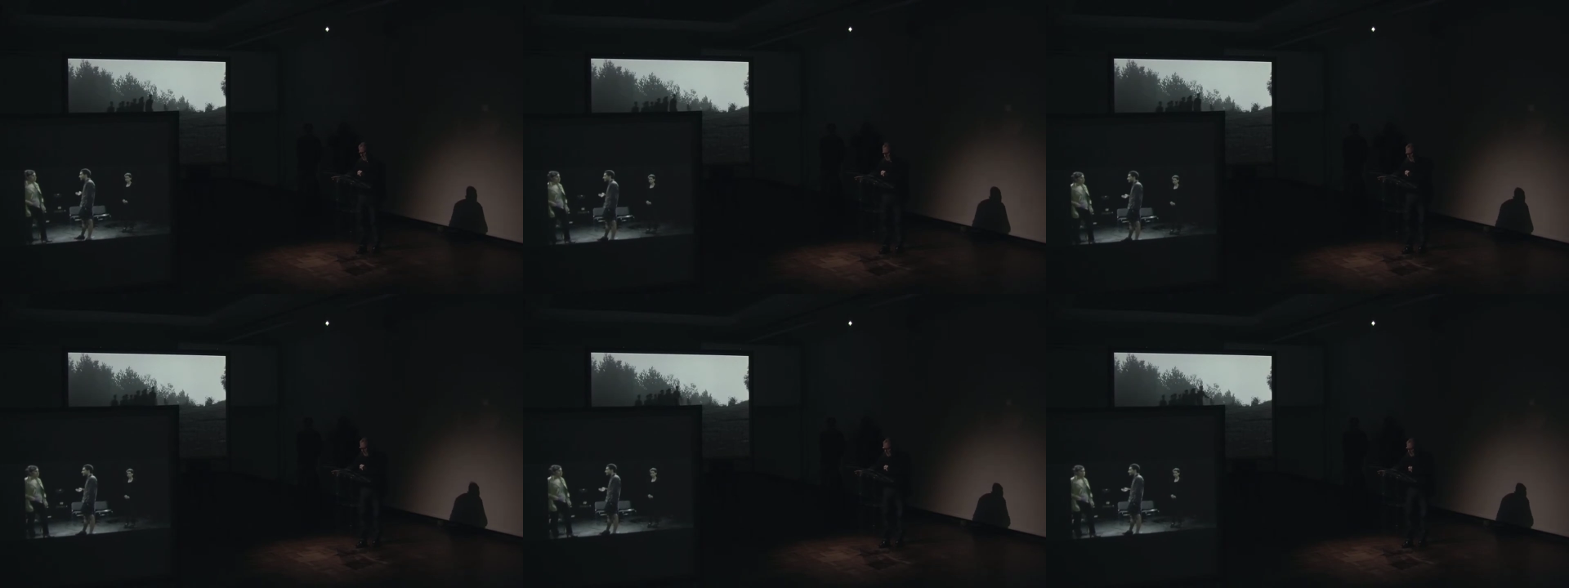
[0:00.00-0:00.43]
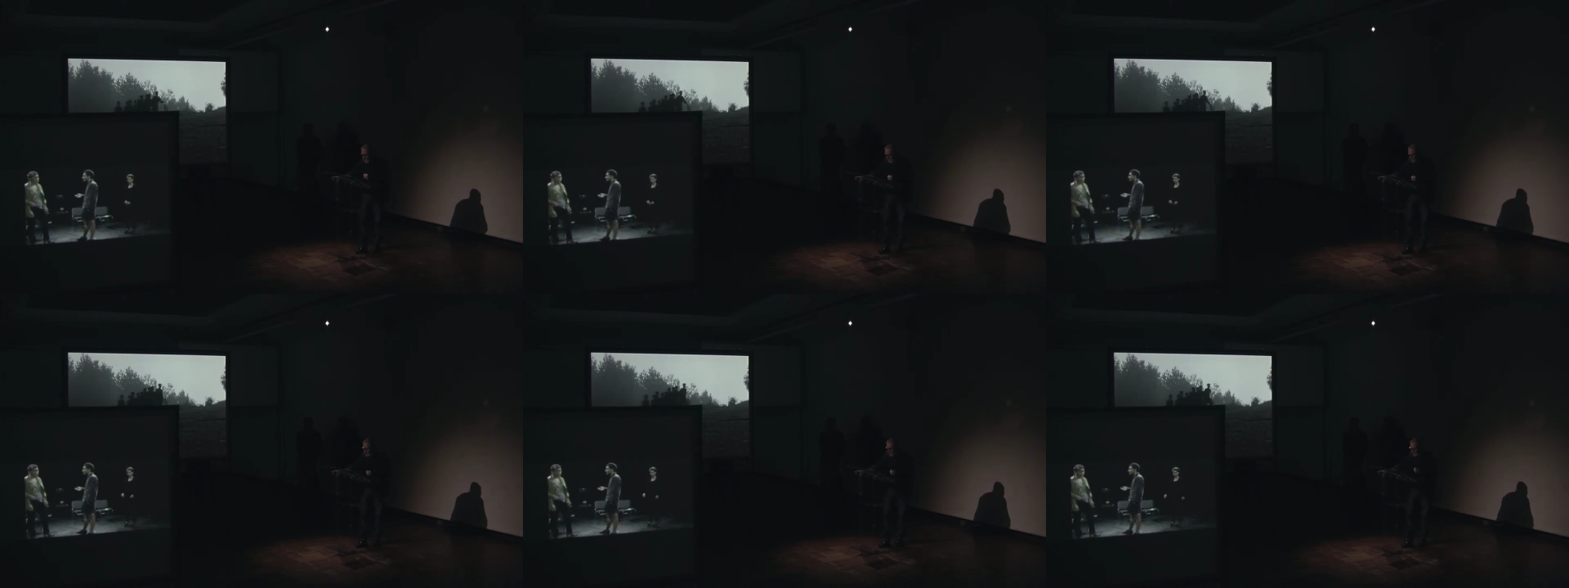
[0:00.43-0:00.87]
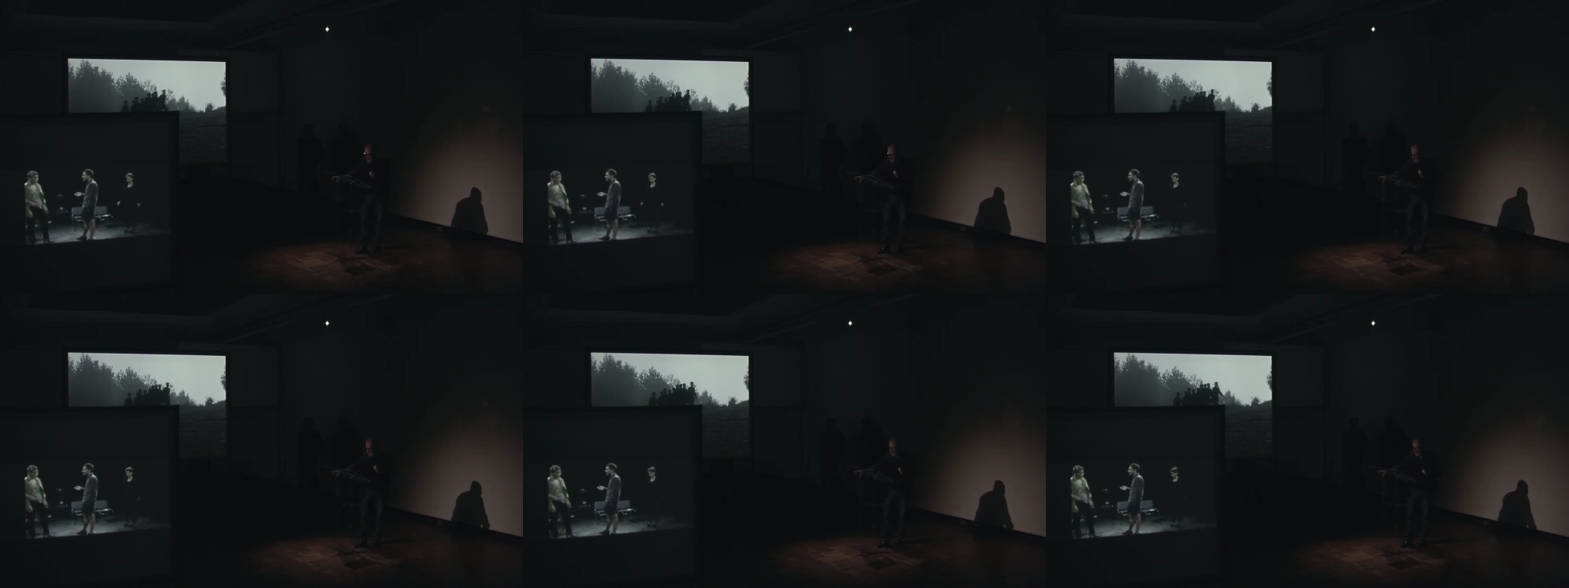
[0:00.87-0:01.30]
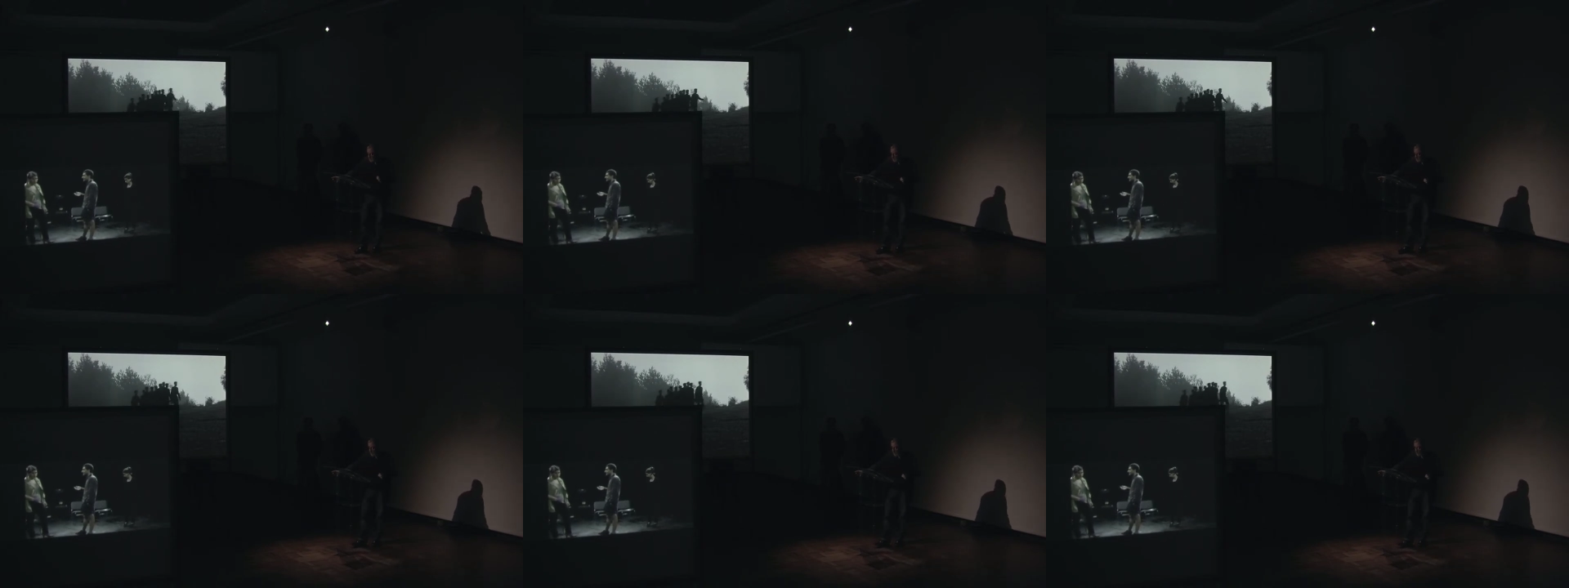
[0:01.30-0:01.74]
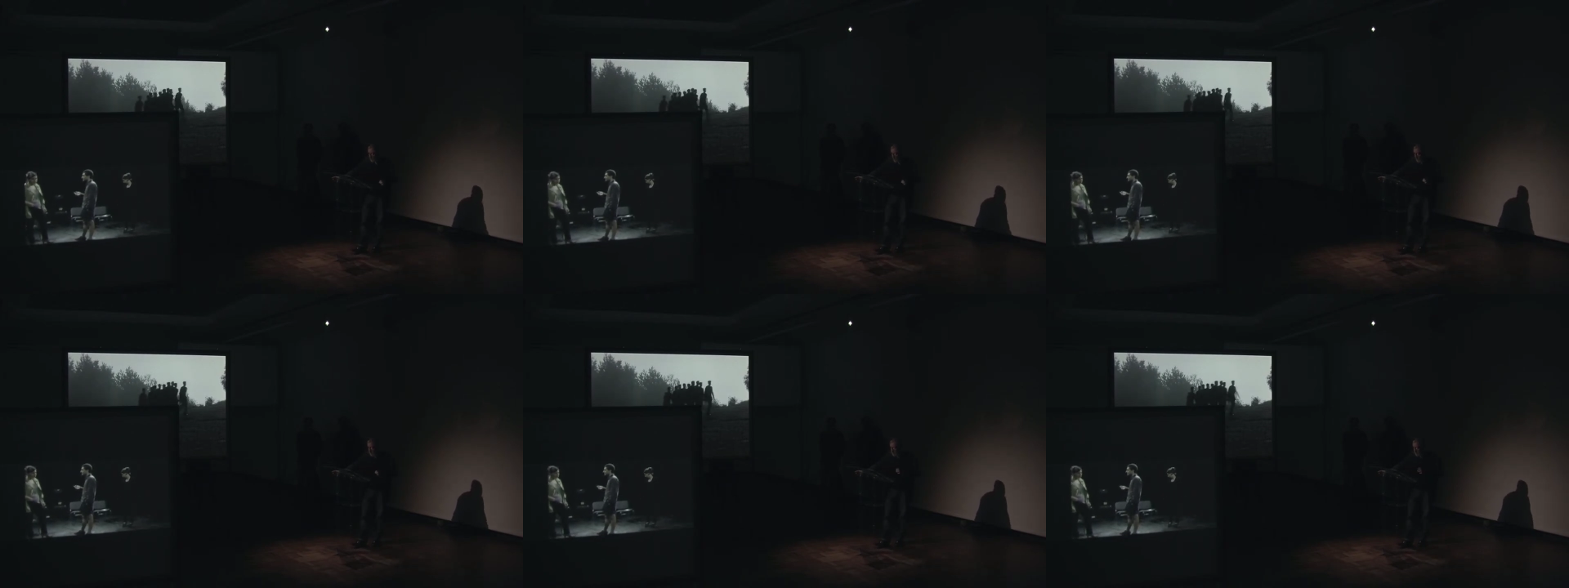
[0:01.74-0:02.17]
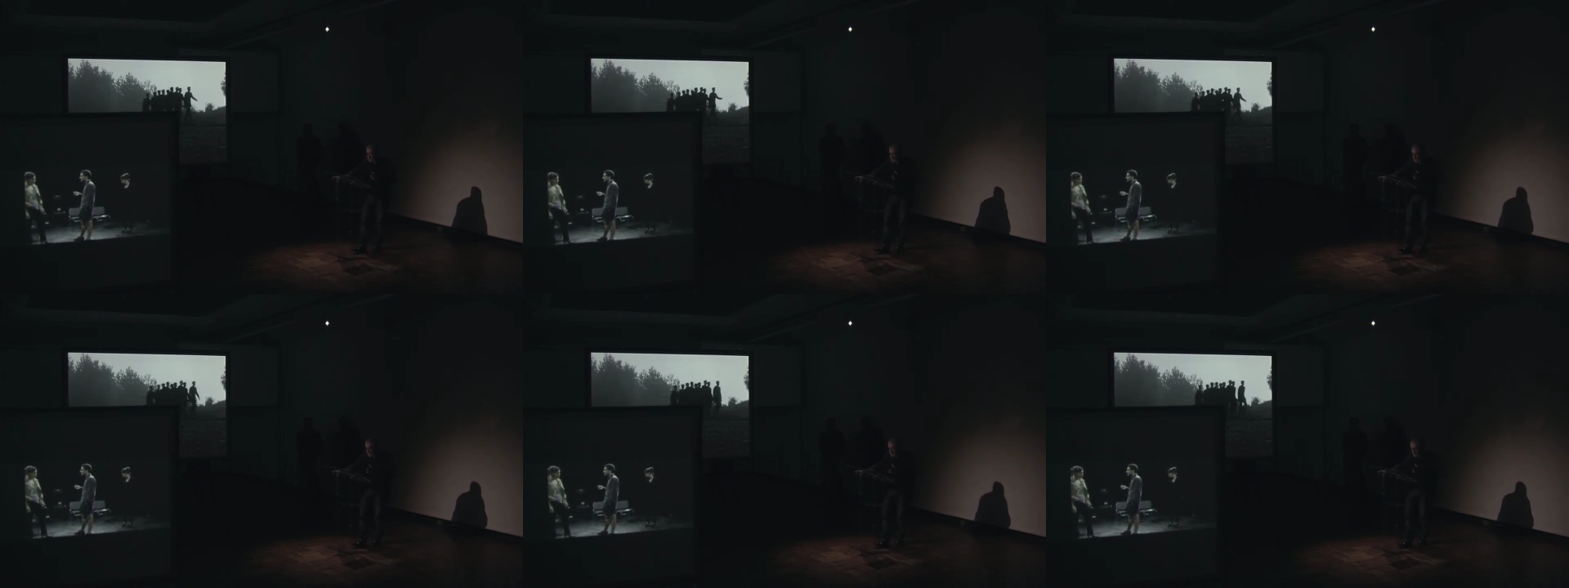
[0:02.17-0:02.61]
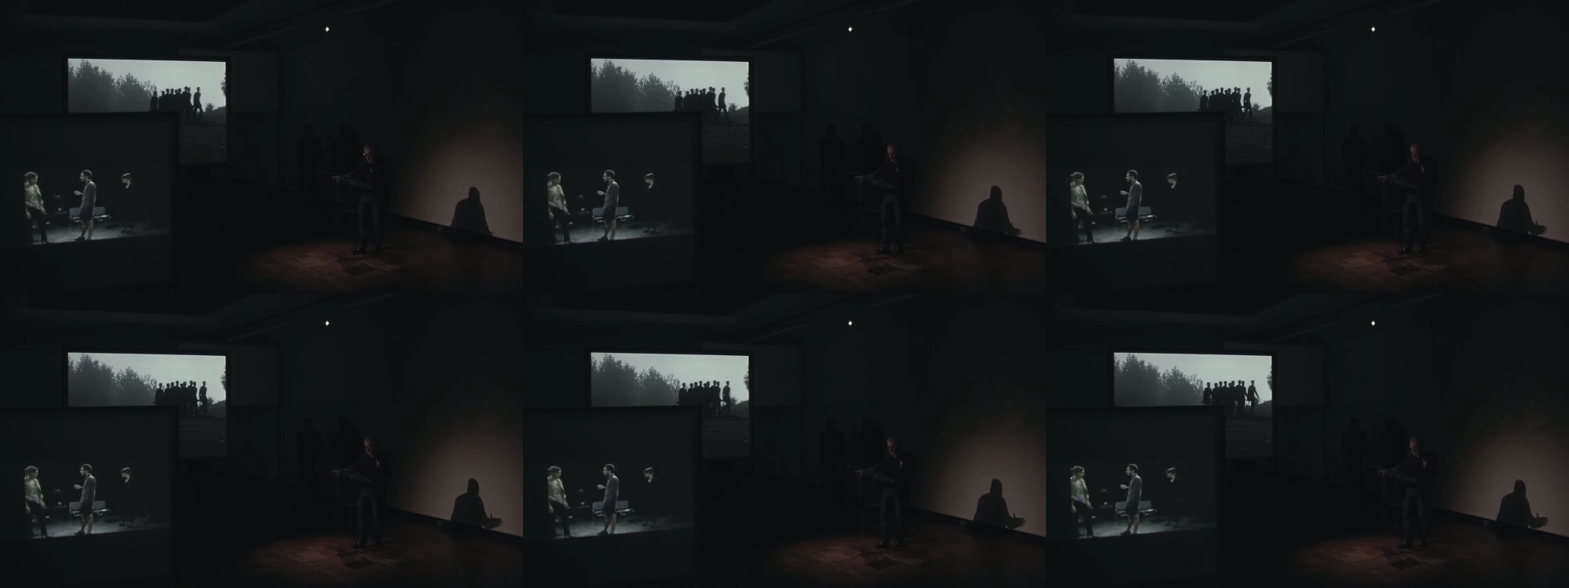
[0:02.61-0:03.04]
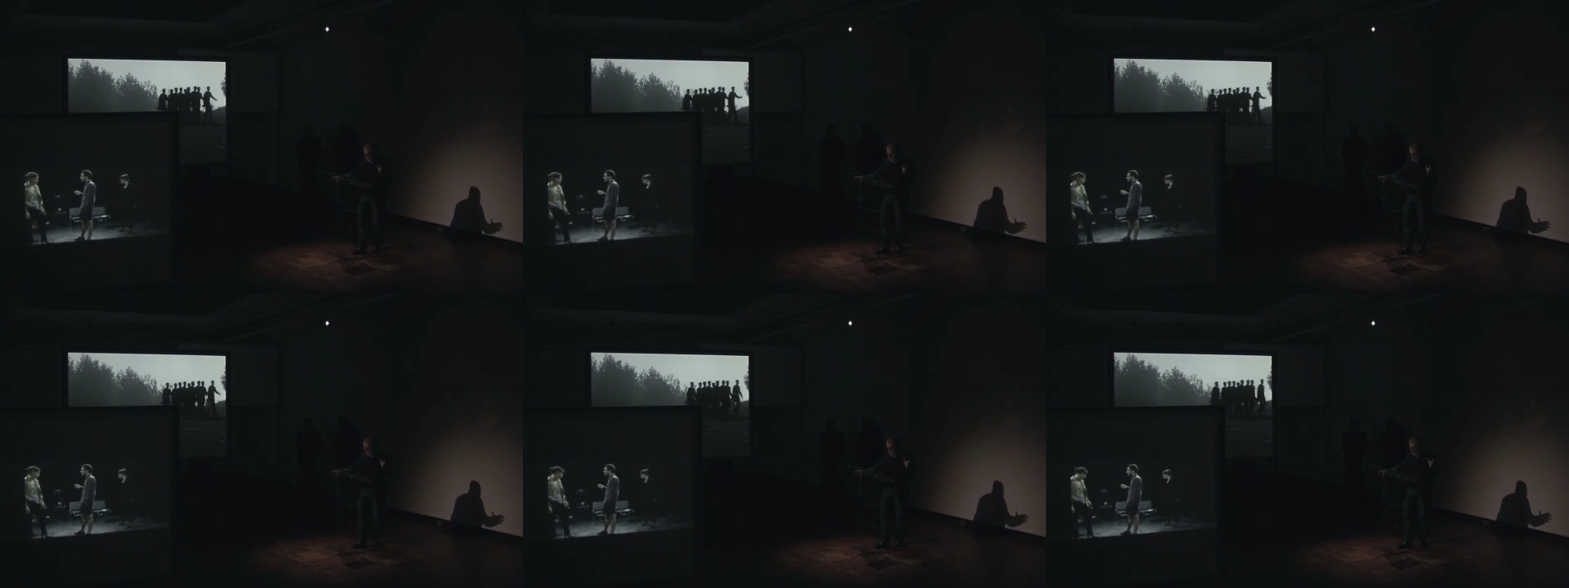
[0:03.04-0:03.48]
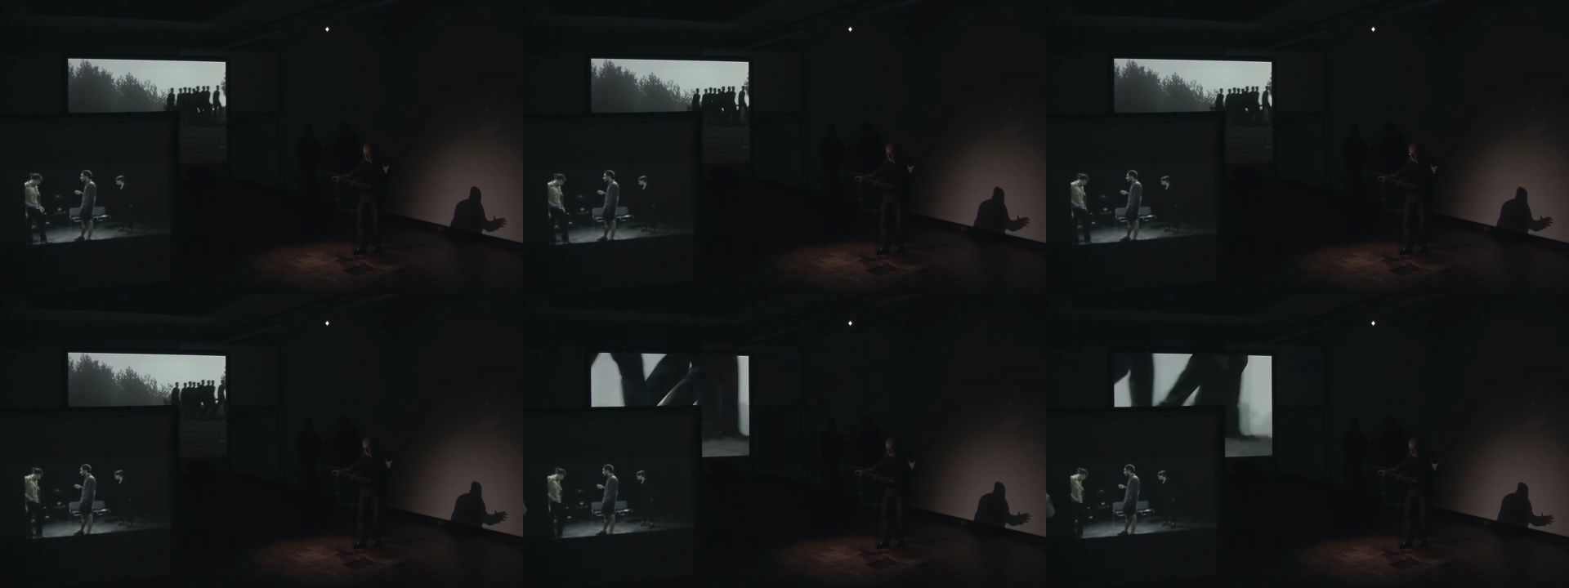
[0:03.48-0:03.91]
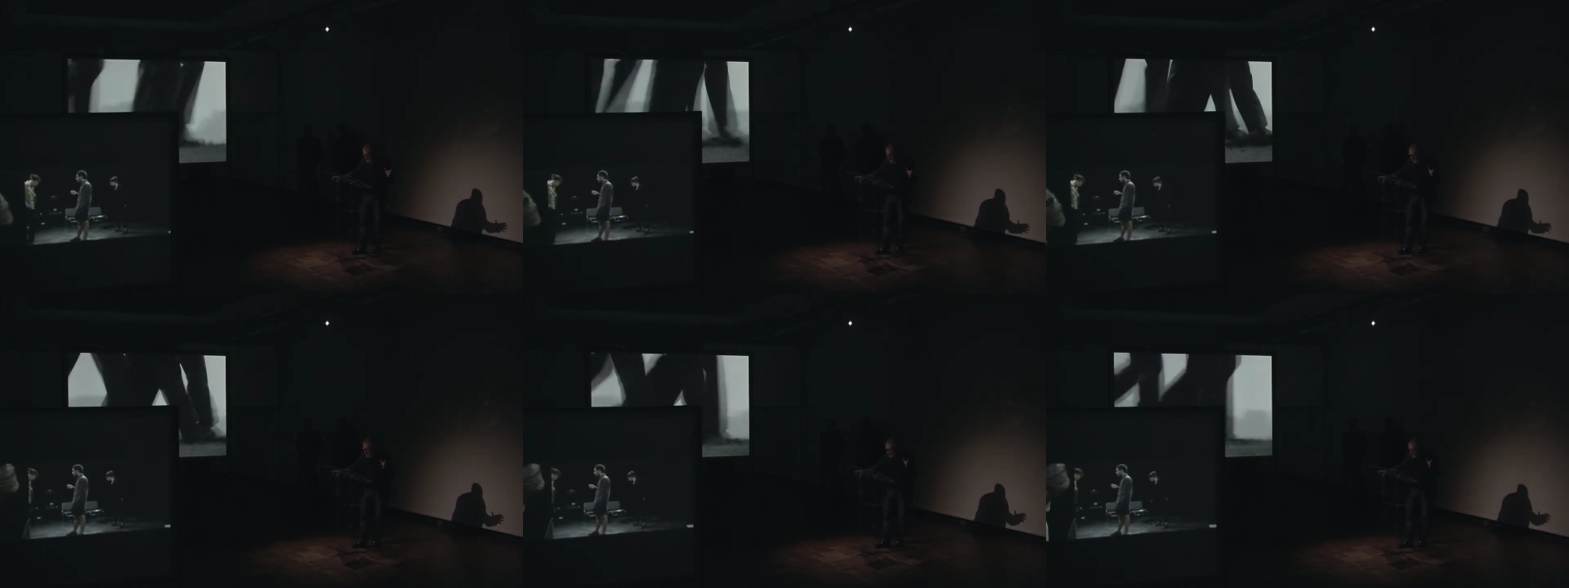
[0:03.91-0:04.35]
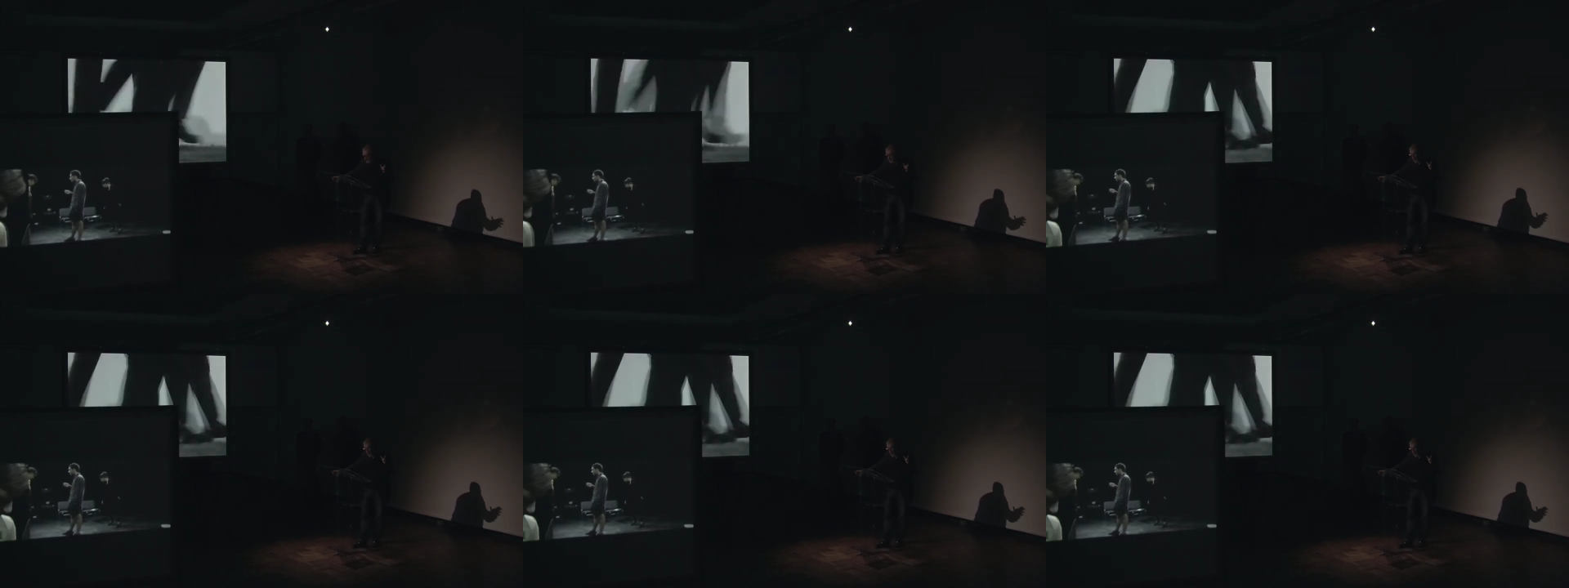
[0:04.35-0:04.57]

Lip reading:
[unreadable: no face in view]